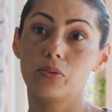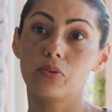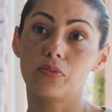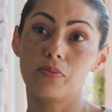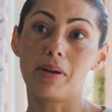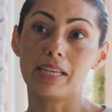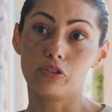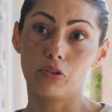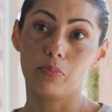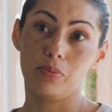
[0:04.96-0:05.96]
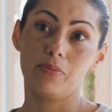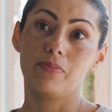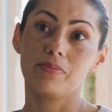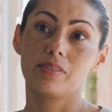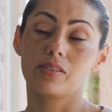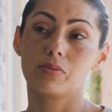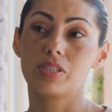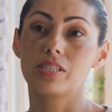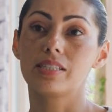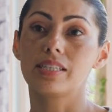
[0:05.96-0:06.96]
of my job,
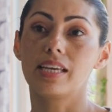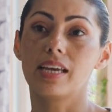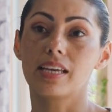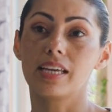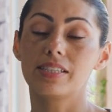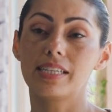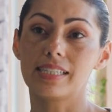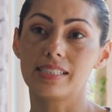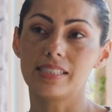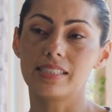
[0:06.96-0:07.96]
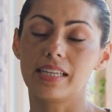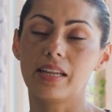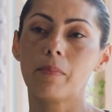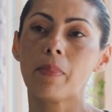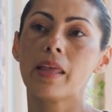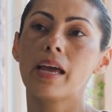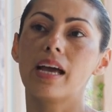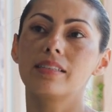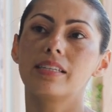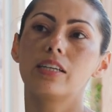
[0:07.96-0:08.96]
which is a catering assistant,
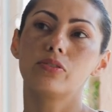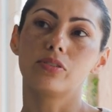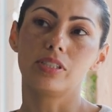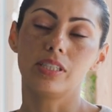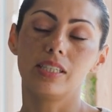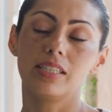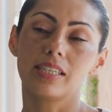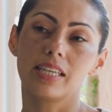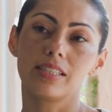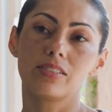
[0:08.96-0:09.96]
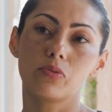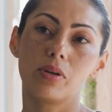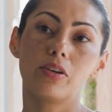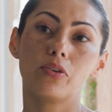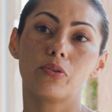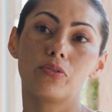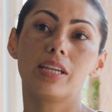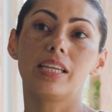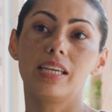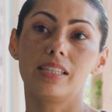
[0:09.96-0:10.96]
I start to see the kids were not
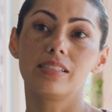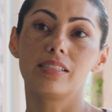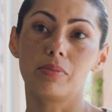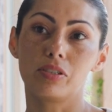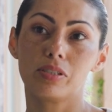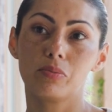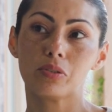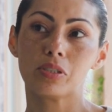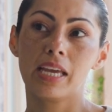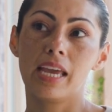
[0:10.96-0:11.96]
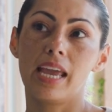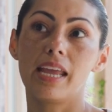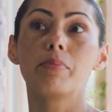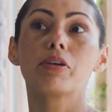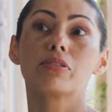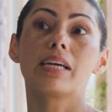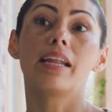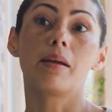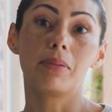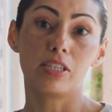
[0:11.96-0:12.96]
really eating the vegetables. And because I
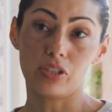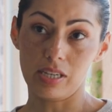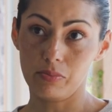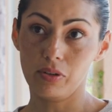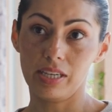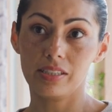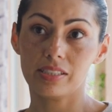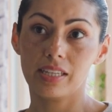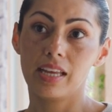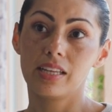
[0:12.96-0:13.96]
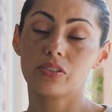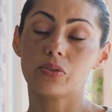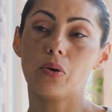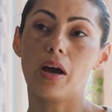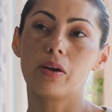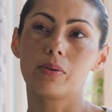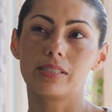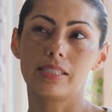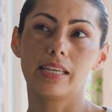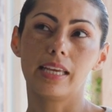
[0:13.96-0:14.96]
am a veg advocate, so I
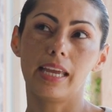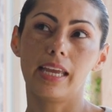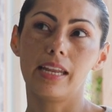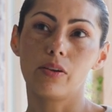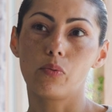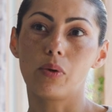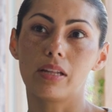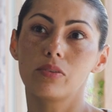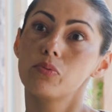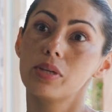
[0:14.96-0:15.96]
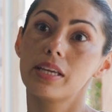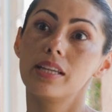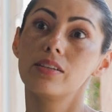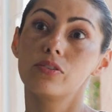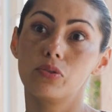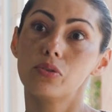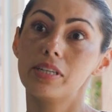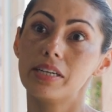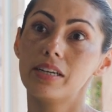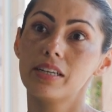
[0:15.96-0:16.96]
was thinking what we can do
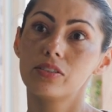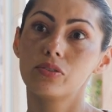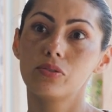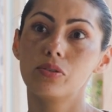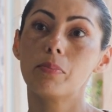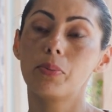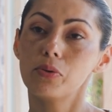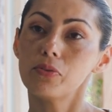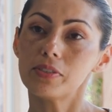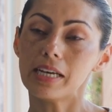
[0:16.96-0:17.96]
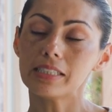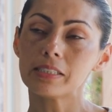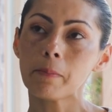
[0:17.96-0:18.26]
there to improve that.